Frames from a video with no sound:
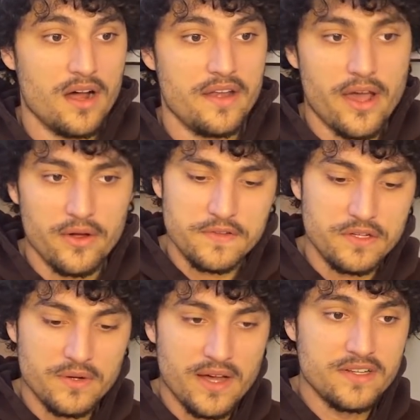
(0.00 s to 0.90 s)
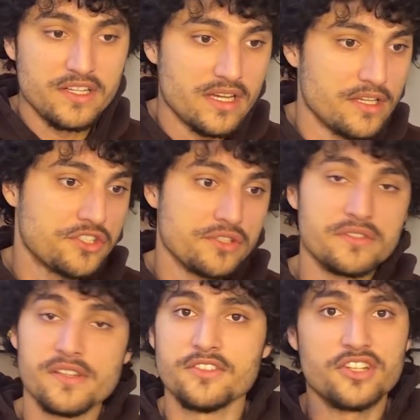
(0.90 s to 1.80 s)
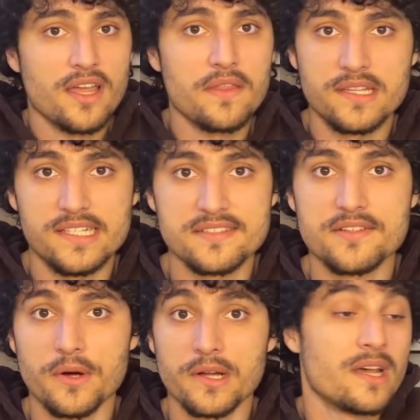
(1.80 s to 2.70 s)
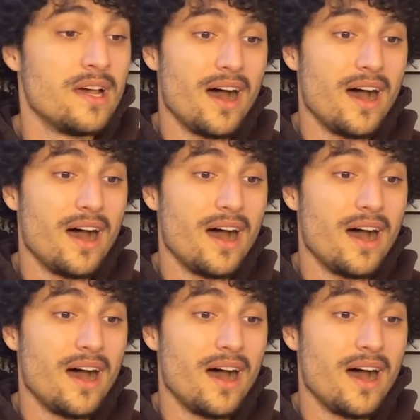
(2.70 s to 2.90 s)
Now, if you do have any issues, check out the Discord.